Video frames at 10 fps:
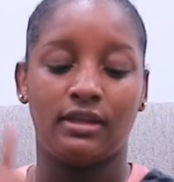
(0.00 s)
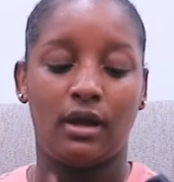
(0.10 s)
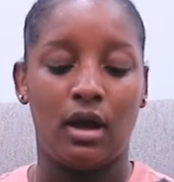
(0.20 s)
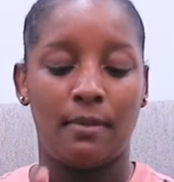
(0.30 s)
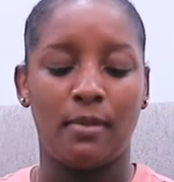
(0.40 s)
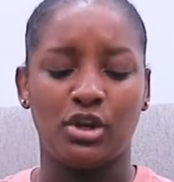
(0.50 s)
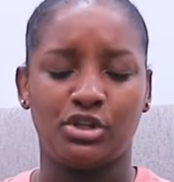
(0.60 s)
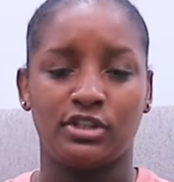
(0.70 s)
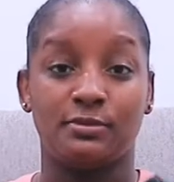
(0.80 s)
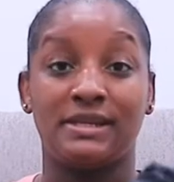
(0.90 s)
uh,
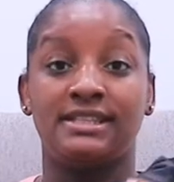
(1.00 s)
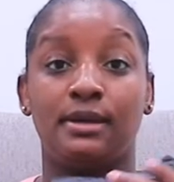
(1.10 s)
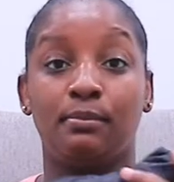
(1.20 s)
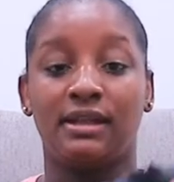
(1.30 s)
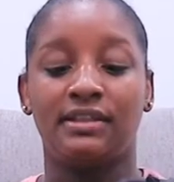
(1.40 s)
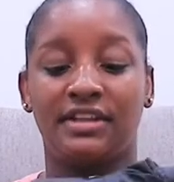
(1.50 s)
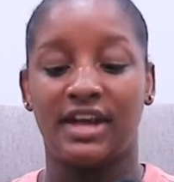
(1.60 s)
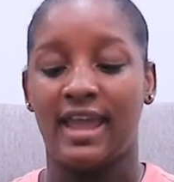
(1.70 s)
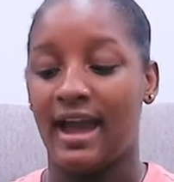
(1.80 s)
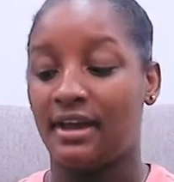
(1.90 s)
Marshalls, because the umbrella that
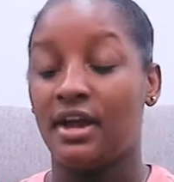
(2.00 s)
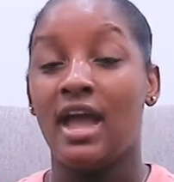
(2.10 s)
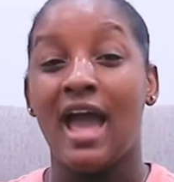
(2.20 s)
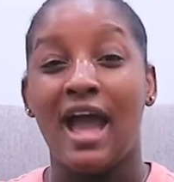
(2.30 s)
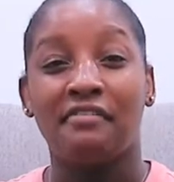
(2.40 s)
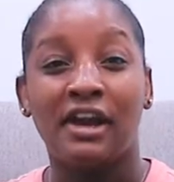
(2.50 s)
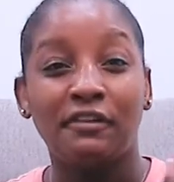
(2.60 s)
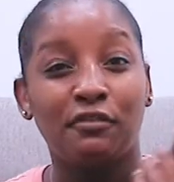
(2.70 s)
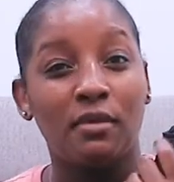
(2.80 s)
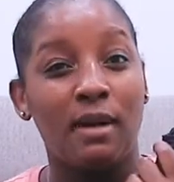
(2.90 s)
I had, I've had
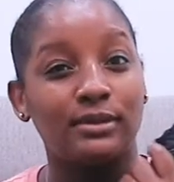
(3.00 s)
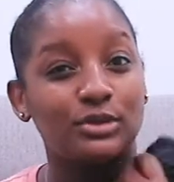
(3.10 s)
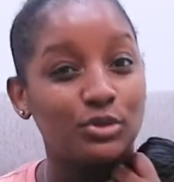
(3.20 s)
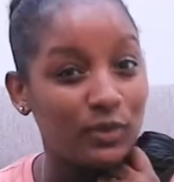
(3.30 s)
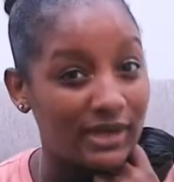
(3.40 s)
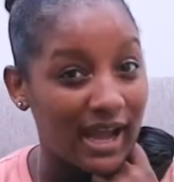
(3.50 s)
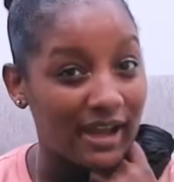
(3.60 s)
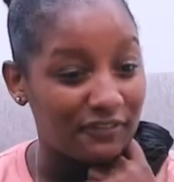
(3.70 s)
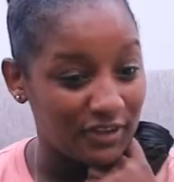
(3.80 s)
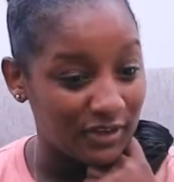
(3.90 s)
it for about two and a
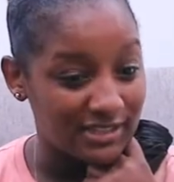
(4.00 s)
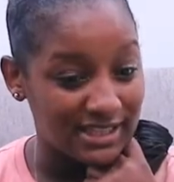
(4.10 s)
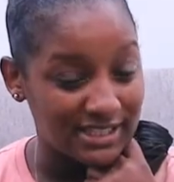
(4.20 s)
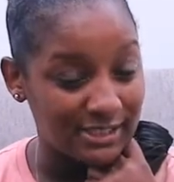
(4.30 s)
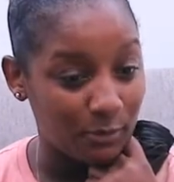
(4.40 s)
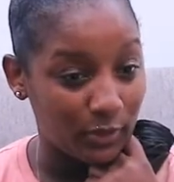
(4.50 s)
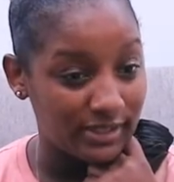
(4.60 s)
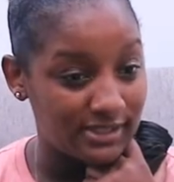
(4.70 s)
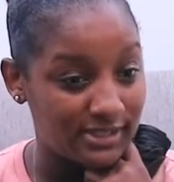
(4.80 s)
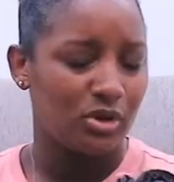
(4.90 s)
half years at this point,
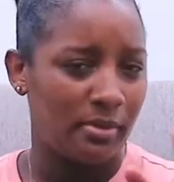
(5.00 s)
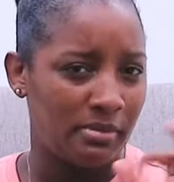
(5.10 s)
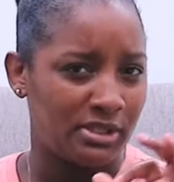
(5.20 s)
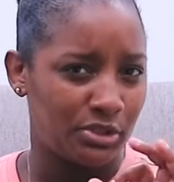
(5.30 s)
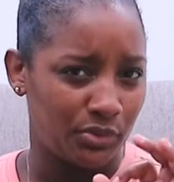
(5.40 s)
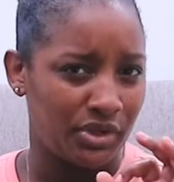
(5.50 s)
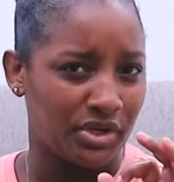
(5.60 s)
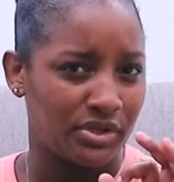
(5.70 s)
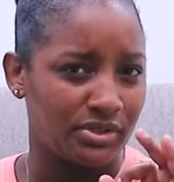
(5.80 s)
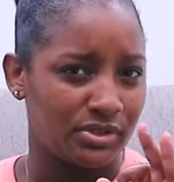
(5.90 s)
or maybe two
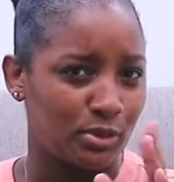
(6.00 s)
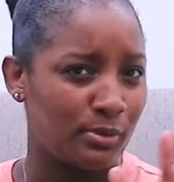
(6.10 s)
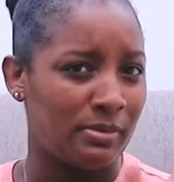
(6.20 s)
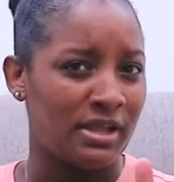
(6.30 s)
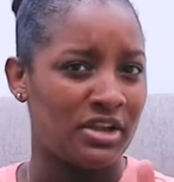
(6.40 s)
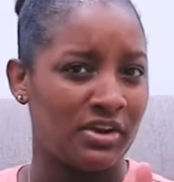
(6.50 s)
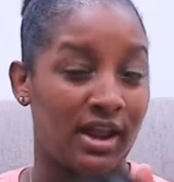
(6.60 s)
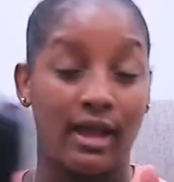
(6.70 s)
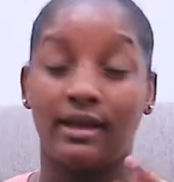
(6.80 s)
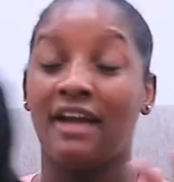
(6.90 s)
years, or maybe a year and
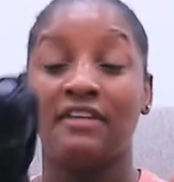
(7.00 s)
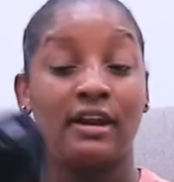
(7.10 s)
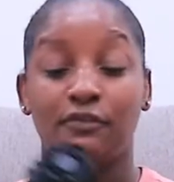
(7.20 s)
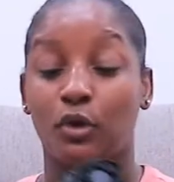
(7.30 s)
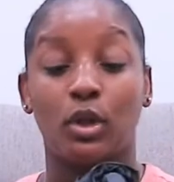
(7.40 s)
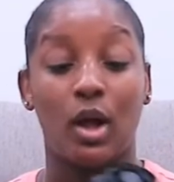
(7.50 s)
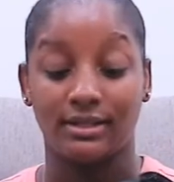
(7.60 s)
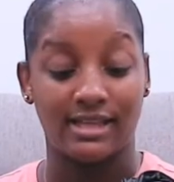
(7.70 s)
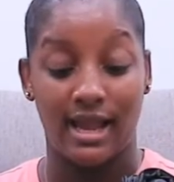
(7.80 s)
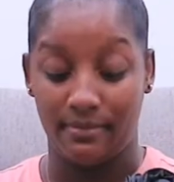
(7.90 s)
a, I've had it for a
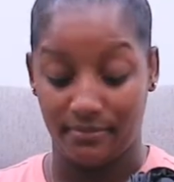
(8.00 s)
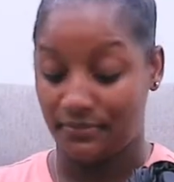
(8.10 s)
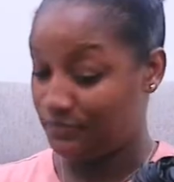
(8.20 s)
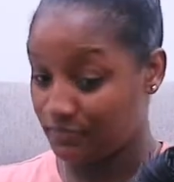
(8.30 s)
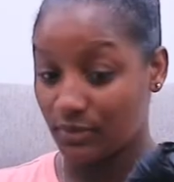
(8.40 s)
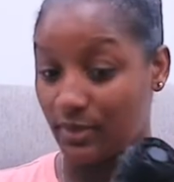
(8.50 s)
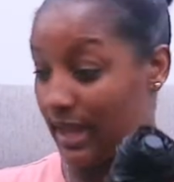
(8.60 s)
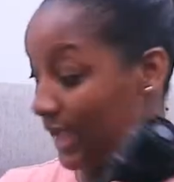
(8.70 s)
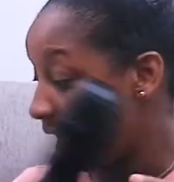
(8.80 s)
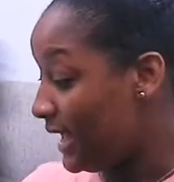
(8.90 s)
long time,
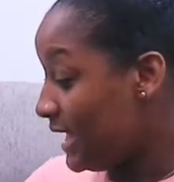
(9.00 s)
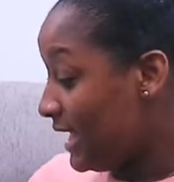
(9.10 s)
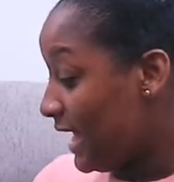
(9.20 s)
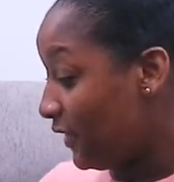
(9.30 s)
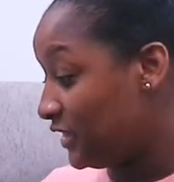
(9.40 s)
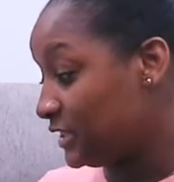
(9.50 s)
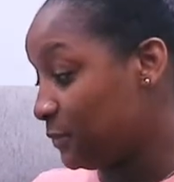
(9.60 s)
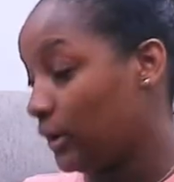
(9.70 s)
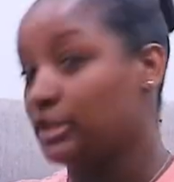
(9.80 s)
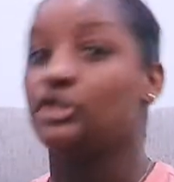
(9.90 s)
okay? At this
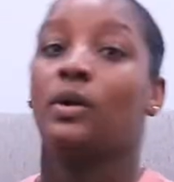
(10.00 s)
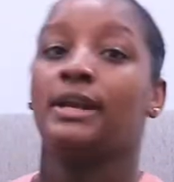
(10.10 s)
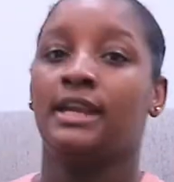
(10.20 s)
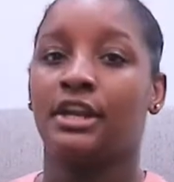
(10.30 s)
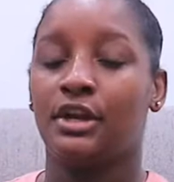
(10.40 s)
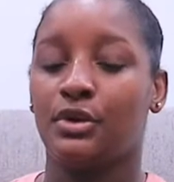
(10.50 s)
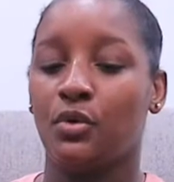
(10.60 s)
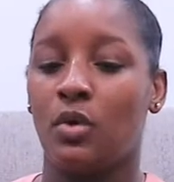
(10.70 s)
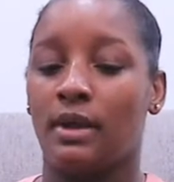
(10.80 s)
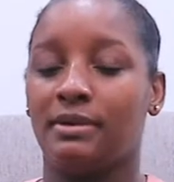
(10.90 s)
point, so I needed a new
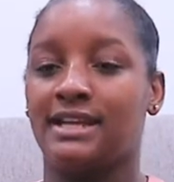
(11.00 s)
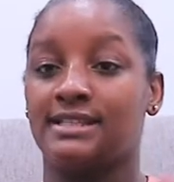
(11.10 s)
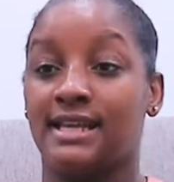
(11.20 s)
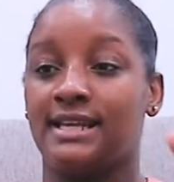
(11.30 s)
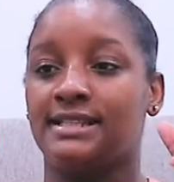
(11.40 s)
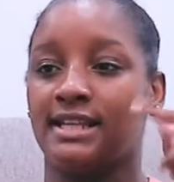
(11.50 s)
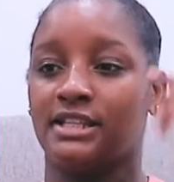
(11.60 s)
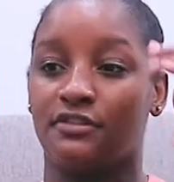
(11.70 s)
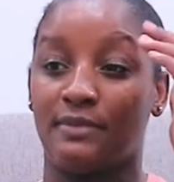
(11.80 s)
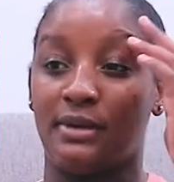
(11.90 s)
one because the
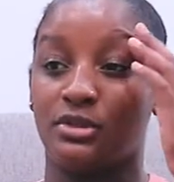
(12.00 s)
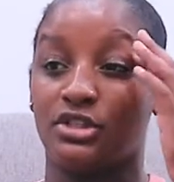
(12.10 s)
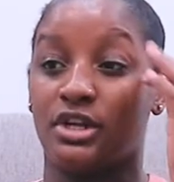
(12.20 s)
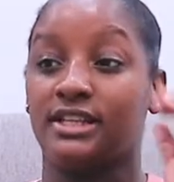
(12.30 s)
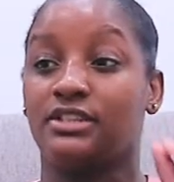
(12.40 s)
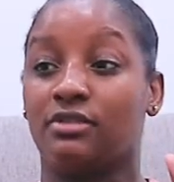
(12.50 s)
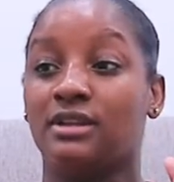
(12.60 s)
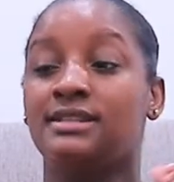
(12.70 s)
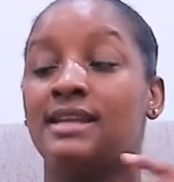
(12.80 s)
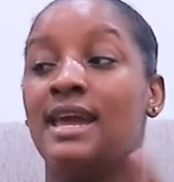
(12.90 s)
insides of mine was starting to
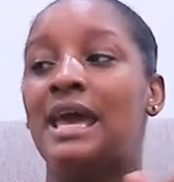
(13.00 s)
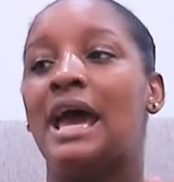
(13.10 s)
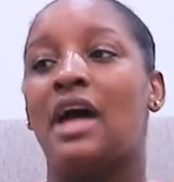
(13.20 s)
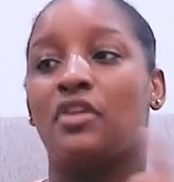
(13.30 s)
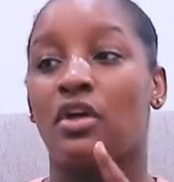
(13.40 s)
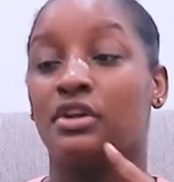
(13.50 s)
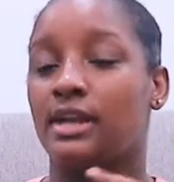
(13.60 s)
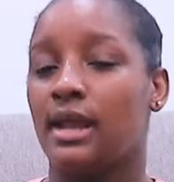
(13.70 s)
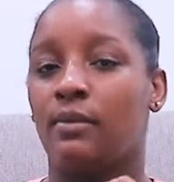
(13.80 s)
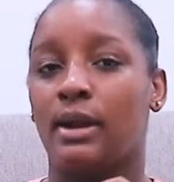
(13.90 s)
rust. And the other
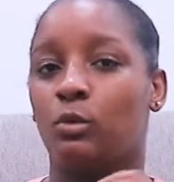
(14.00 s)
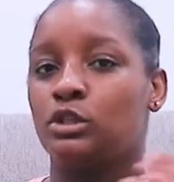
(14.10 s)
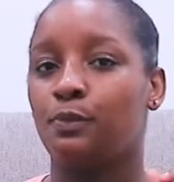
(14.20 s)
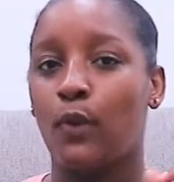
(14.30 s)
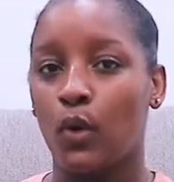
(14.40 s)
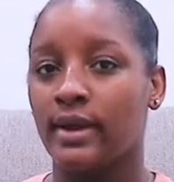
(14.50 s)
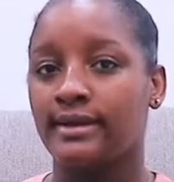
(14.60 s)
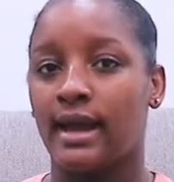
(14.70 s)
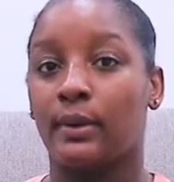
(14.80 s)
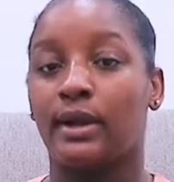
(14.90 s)
day when it was pouring
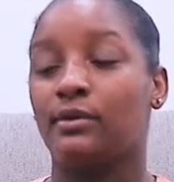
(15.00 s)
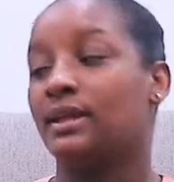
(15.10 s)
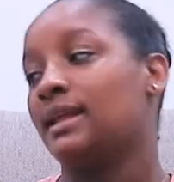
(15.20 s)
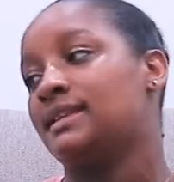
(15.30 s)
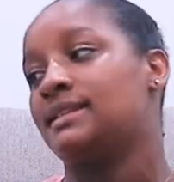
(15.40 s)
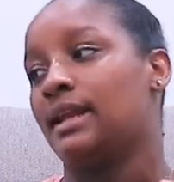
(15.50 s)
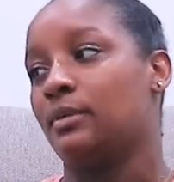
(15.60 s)
down, I realized that